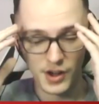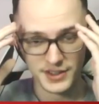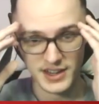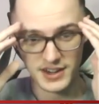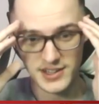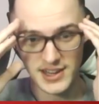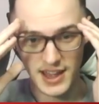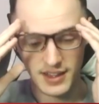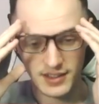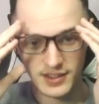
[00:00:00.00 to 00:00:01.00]
heart attack
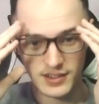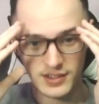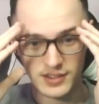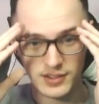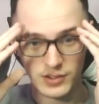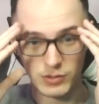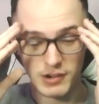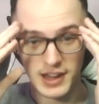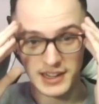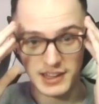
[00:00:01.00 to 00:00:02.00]
set or
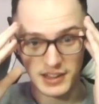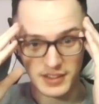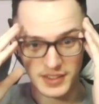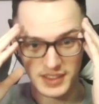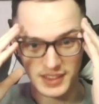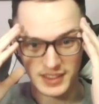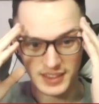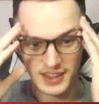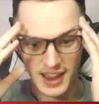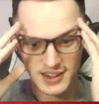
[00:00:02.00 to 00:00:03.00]
rally
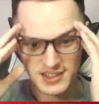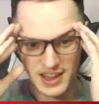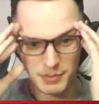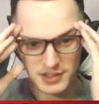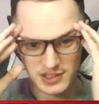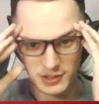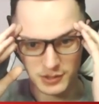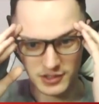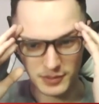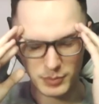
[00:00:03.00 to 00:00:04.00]
next
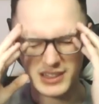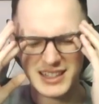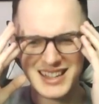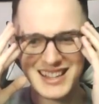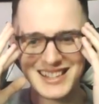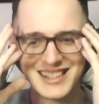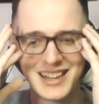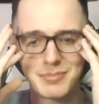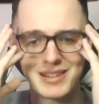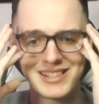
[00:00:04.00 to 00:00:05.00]
episode. Please
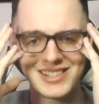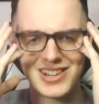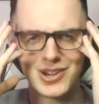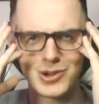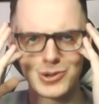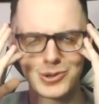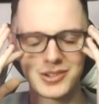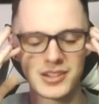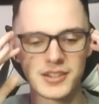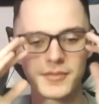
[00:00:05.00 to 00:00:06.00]
let it be
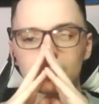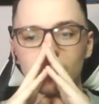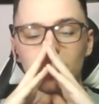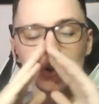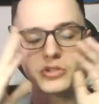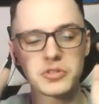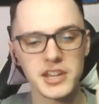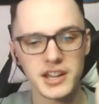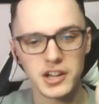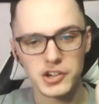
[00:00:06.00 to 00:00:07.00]
so. I will also
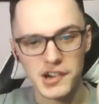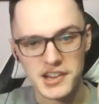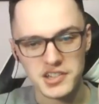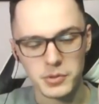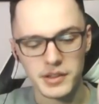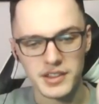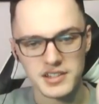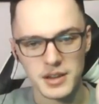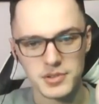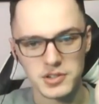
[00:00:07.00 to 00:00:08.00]
take a Karasuno win
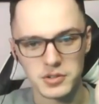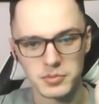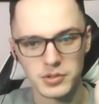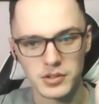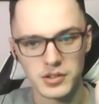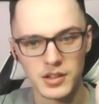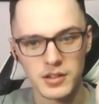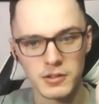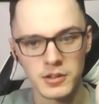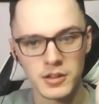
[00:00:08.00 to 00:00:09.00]
this episode, but
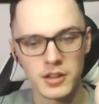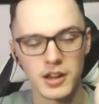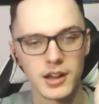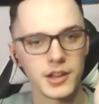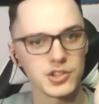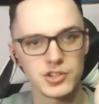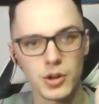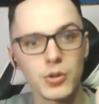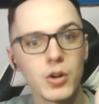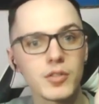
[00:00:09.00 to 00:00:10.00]
I just
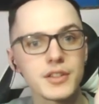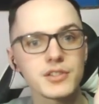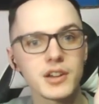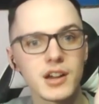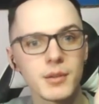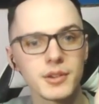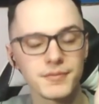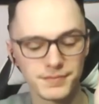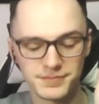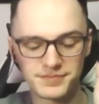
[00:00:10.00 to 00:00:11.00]
don't know if that's going to
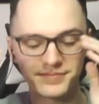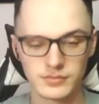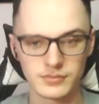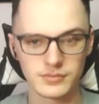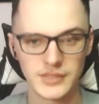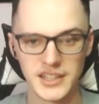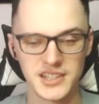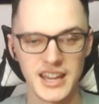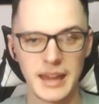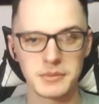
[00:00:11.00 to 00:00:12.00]
happen.
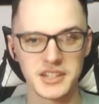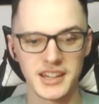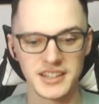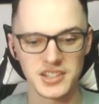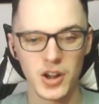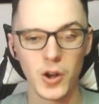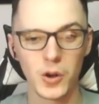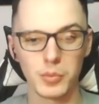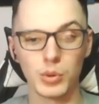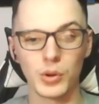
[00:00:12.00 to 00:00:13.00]
His game today is
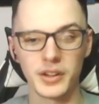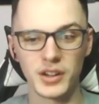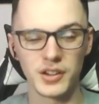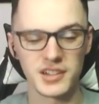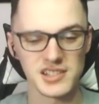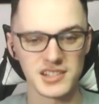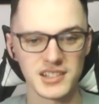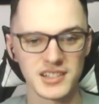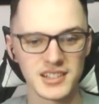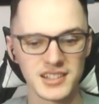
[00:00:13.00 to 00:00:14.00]
on point,
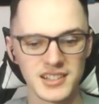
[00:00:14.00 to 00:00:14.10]
honestly.